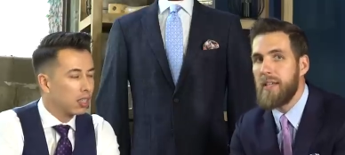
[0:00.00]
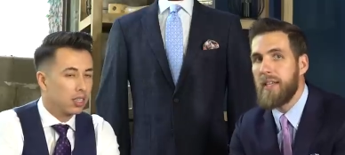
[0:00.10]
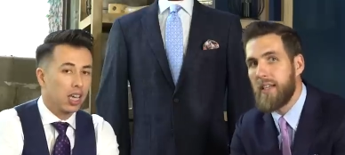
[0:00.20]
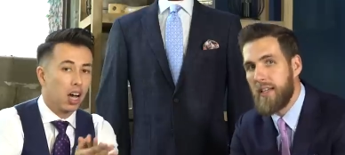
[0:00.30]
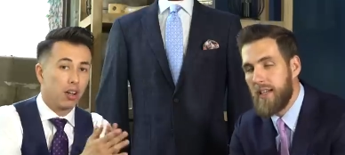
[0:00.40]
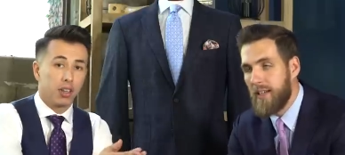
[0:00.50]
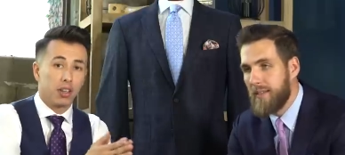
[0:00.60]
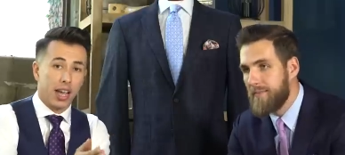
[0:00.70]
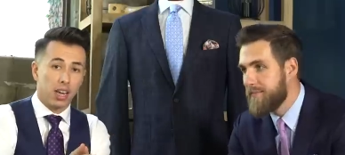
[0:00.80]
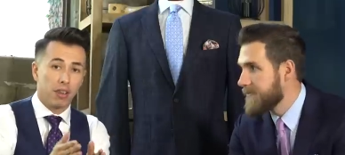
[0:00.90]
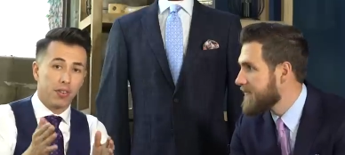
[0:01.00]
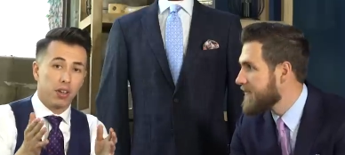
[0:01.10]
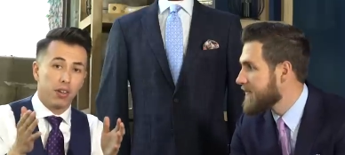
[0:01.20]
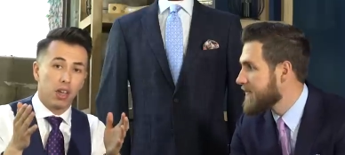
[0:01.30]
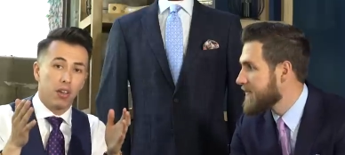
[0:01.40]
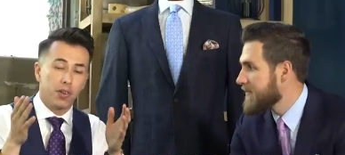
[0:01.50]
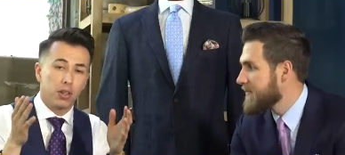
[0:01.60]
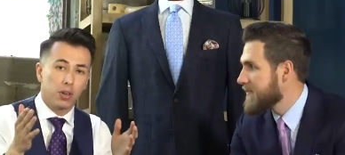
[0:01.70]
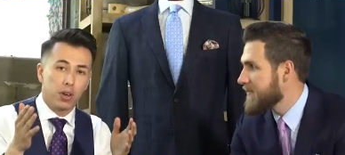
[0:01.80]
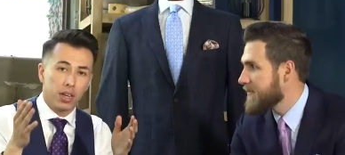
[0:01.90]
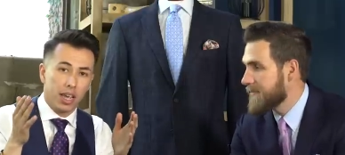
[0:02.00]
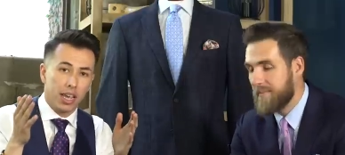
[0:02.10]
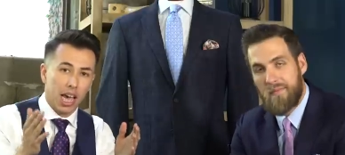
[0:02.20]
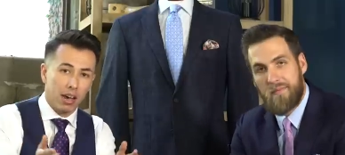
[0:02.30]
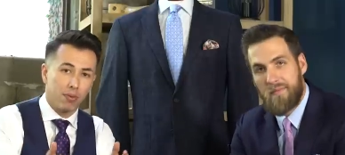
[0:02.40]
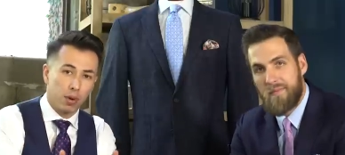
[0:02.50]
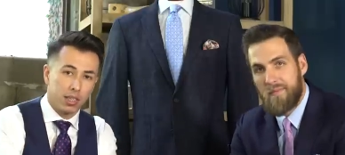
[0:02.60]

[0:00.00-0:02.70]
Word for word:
Speaker 1: be. Yeah, on the other hand, if you're doing a Half